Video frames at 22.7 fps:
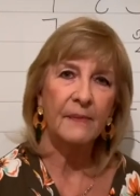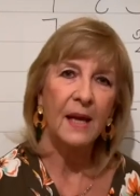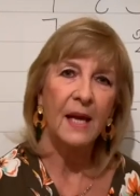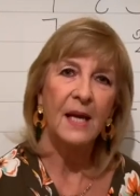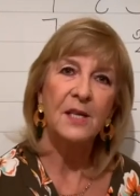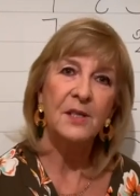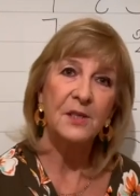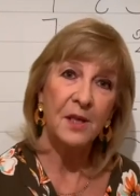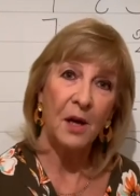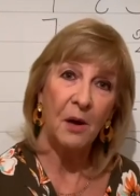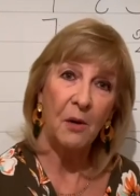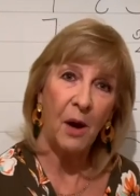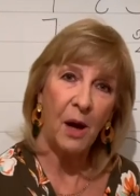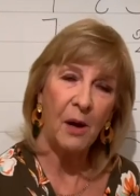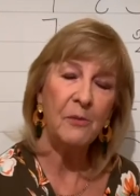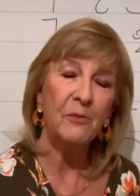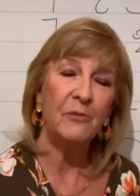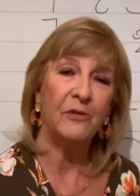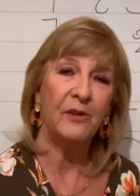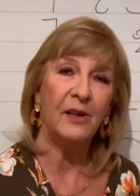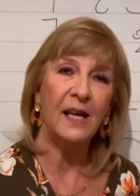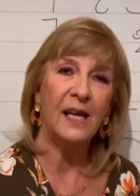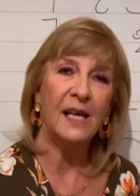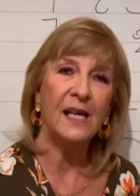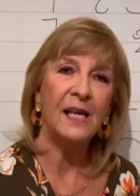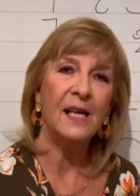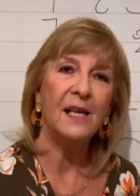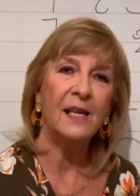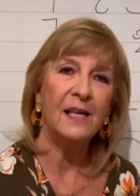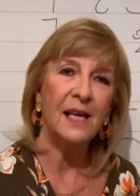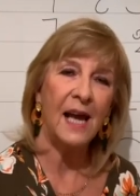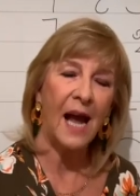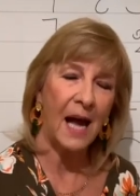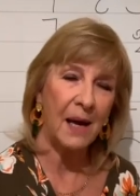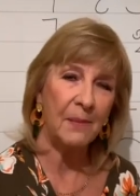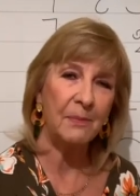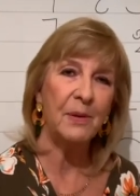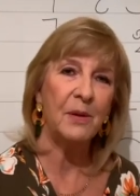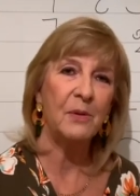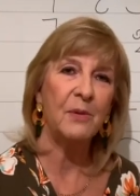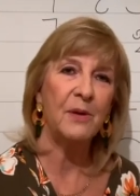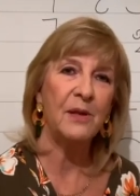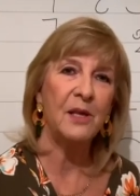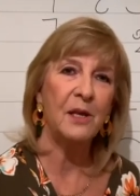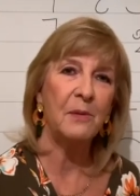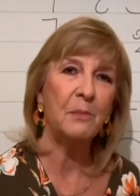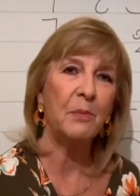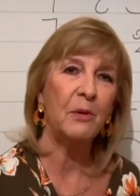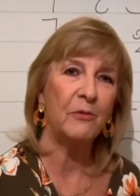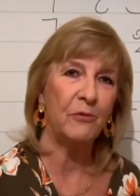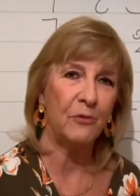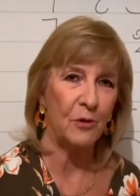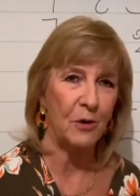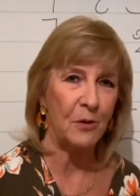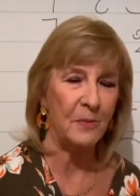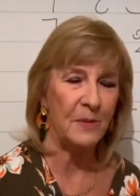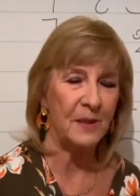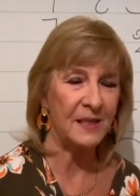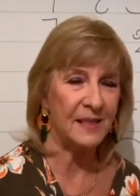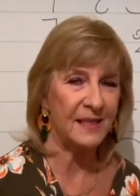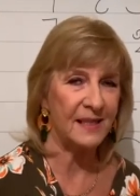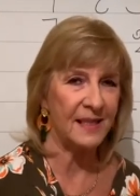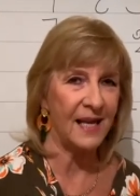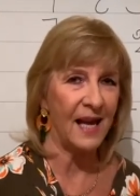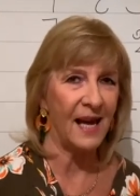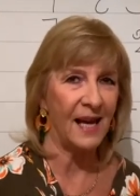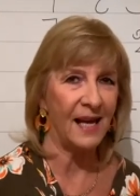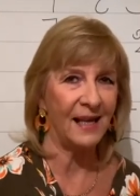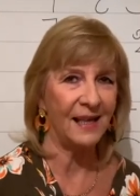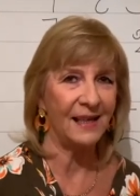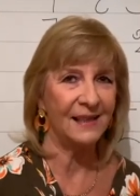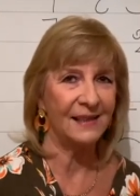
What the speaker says: So hopefully you're happy with your performance there.